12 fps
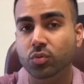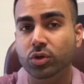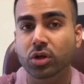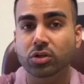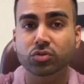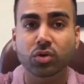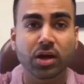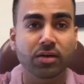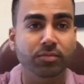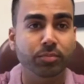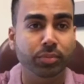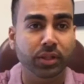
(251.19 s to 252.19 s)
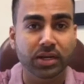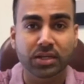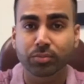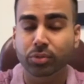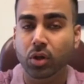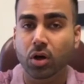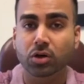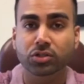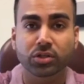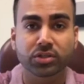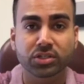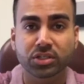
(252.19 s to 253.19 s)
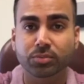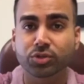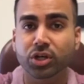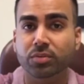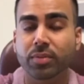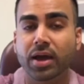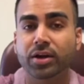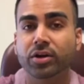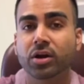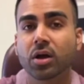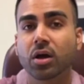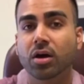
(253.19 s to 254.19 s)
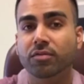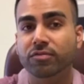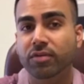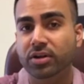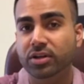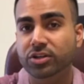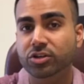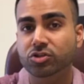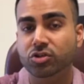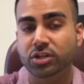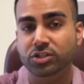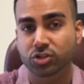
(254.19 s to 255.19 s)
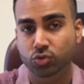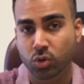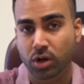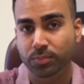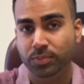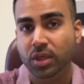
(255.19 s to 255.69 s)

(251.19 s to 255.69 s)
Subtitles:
We also have plenty of blogs on this subject matter on funding your trust as well.